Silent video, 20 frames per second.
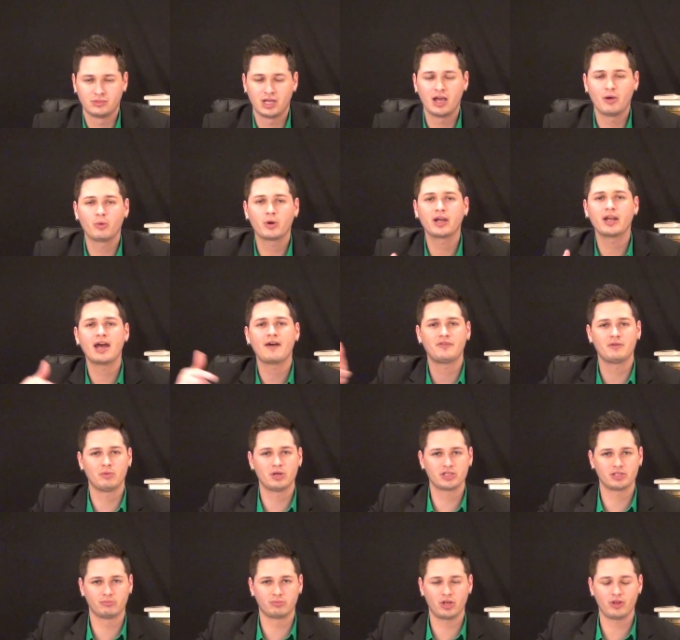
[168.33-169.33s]
And we're going to have the
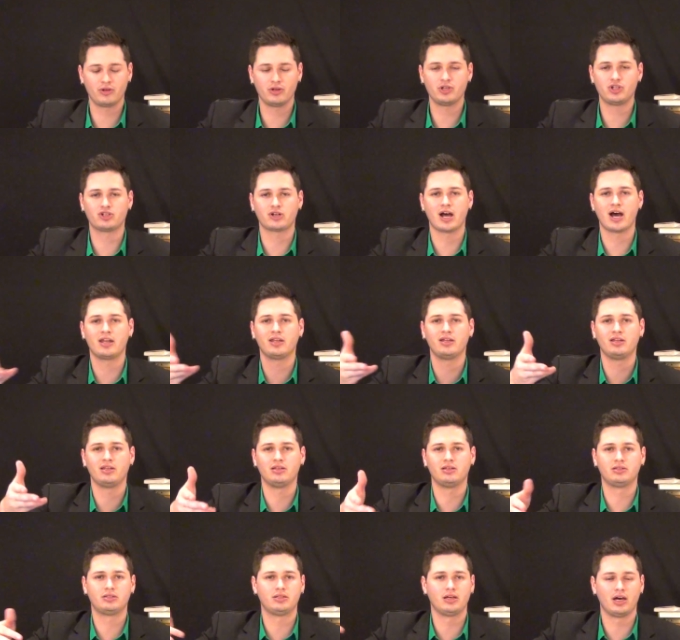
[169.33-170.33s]
Muslim Brotherhood trot in
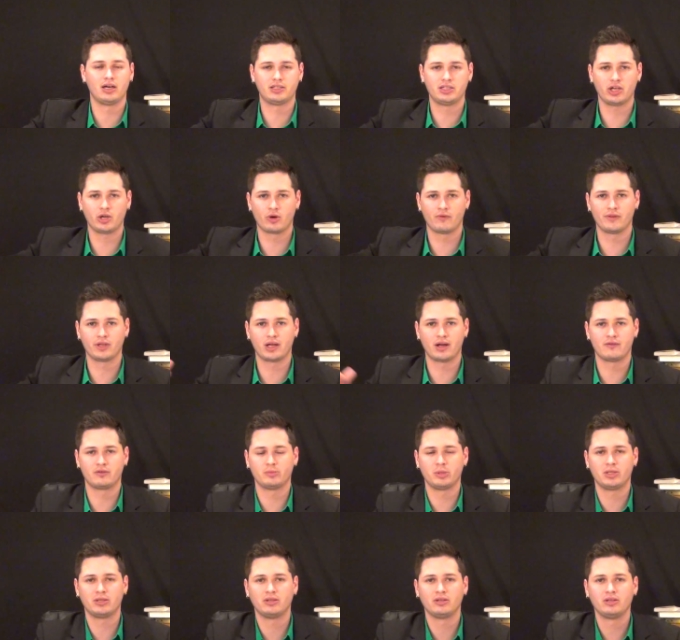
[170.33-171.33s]
and uh, take over the
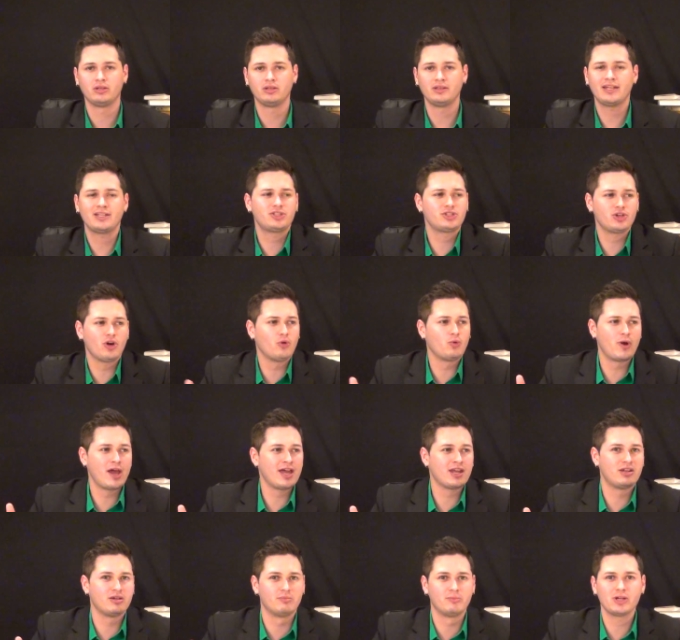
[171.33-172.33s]
government? That's so
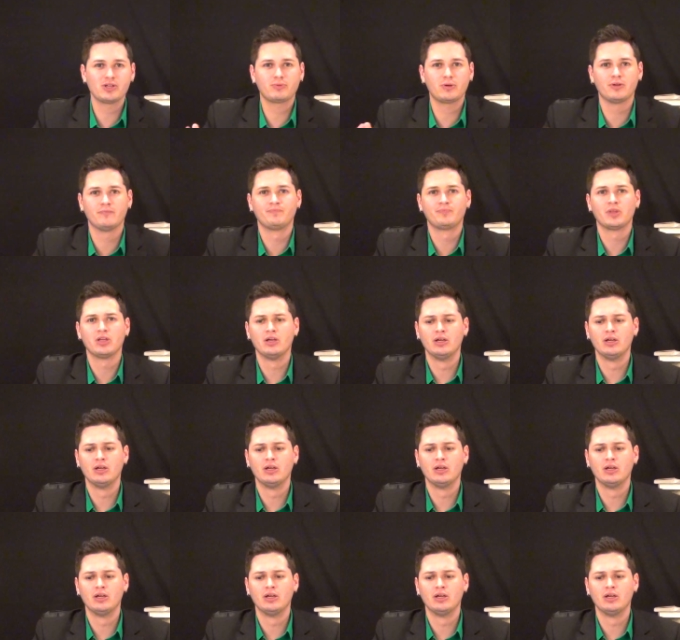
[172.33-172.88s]
random. Might as well.